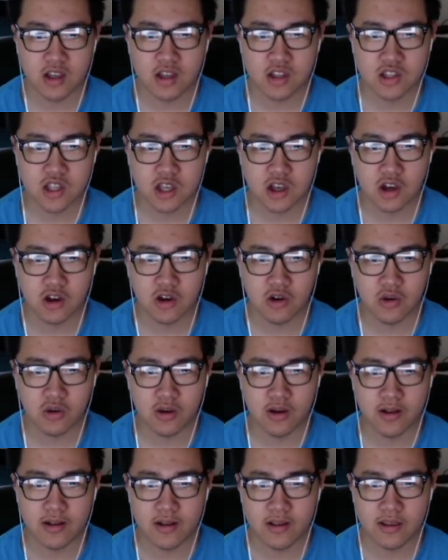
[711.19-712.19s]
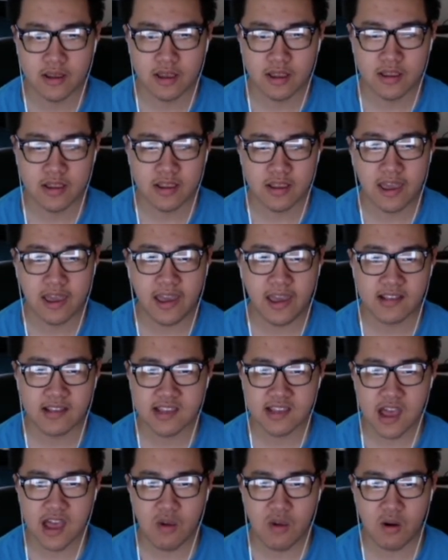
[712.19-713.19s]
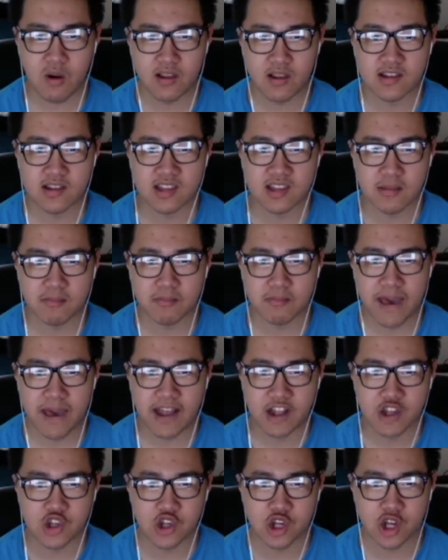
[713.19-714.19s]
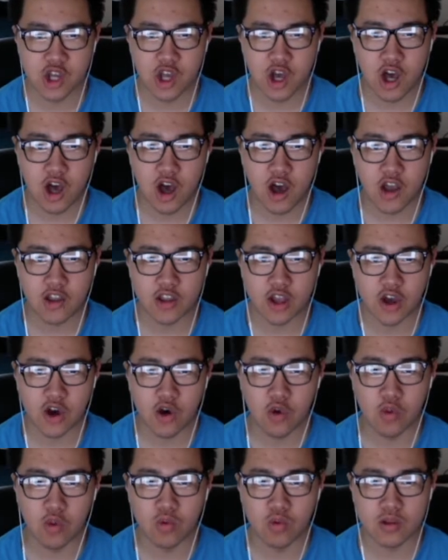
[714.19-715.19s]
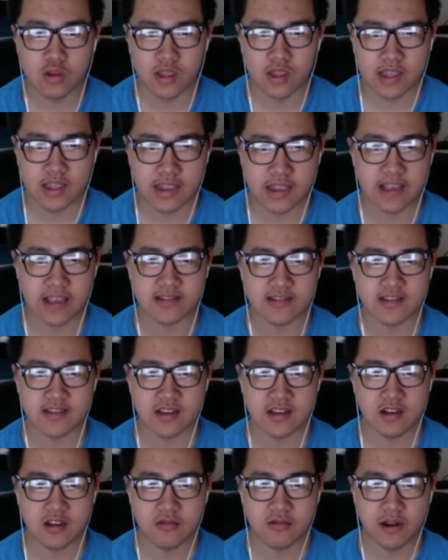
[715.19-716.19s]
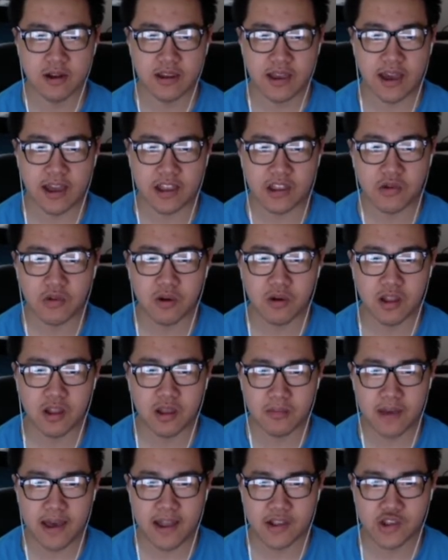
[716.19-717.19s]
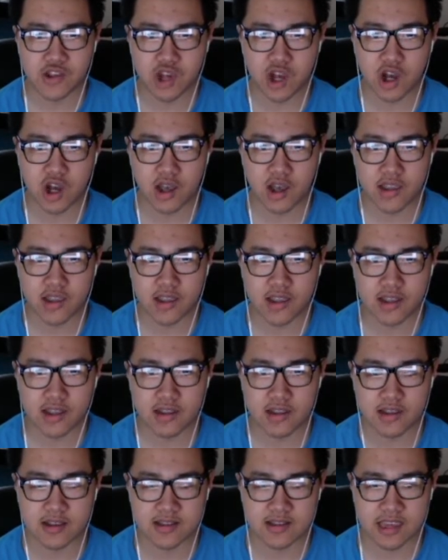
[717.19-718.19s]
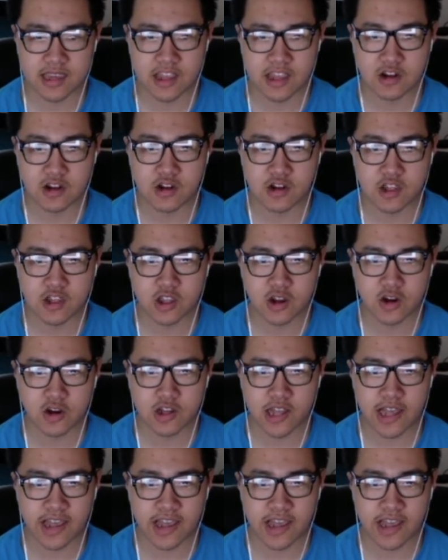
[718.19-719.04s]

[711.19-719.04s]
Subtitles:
So in the case I wanted to match on only this, right? I don't want to match on the second or the third.